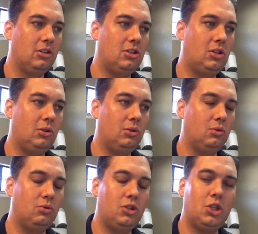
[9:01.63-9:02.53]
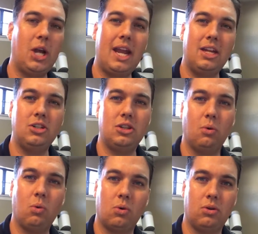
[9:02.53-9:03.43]
to change the
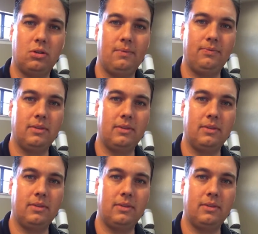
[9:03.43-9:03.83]
world.